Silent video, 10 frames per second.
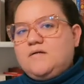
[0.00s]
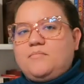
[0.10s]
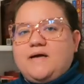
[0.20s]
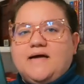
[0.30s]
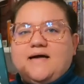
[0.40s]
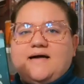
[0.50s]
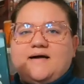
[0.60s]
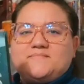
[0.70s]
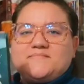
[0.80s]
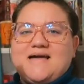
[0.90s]

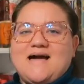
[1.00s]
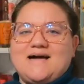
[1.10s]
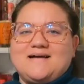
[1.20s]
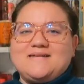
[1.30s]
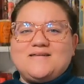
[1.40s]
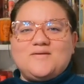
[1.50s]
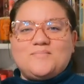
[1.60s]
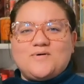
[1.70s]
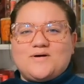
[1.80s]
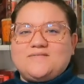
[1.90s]
But yeah, another
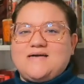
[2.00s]
book